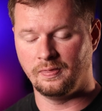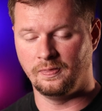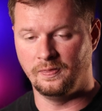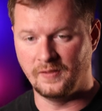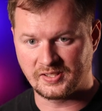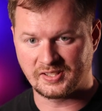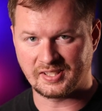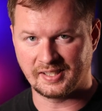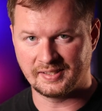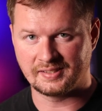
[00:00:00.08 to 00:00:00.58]

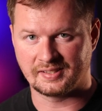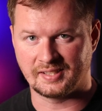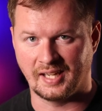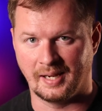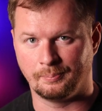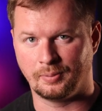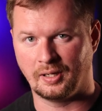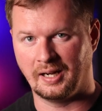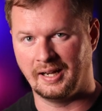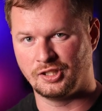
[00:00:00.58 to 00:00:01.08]
The
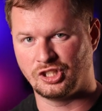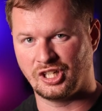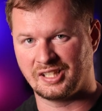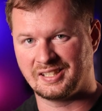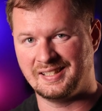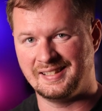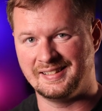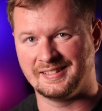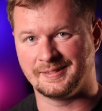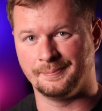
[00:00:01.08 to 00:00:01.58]
Sunset
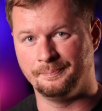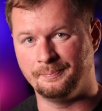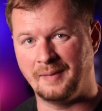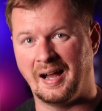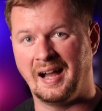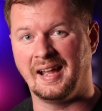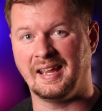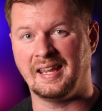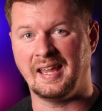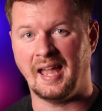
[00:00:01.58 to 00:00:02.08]
Project is
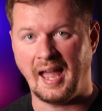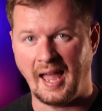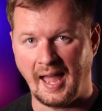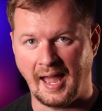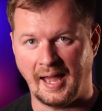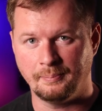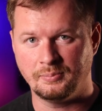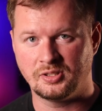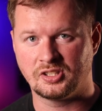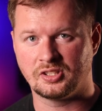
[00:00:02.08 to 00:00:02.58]
my
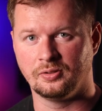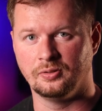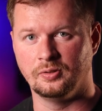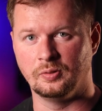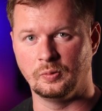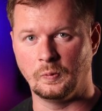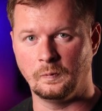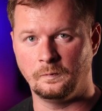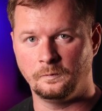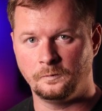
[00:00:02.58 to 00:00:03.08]

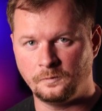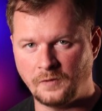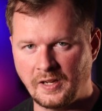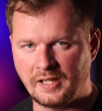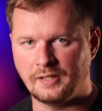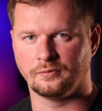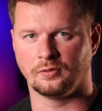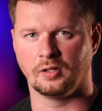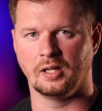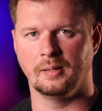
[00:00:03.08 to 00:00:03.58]
absolute
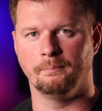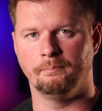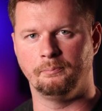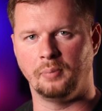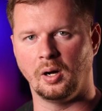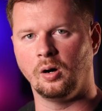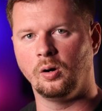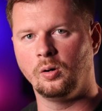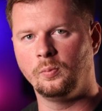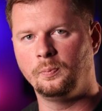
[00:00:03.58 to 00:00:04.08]
favorite
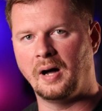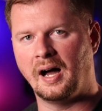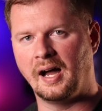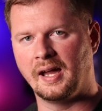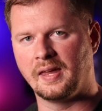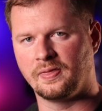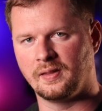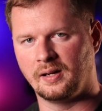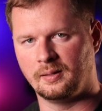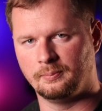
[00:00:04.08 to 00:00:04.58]
ball
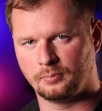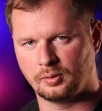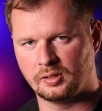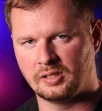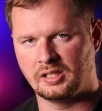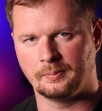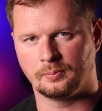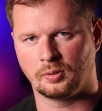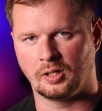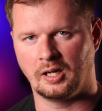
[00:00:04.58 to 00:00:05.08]
python
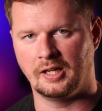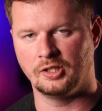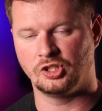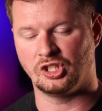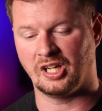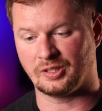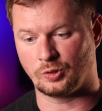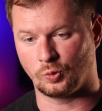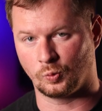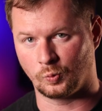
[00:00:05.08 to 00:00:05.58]
breeding
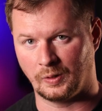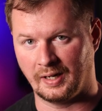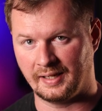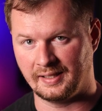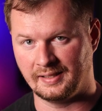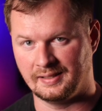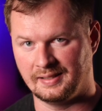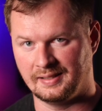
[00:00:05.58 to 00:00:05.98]
project right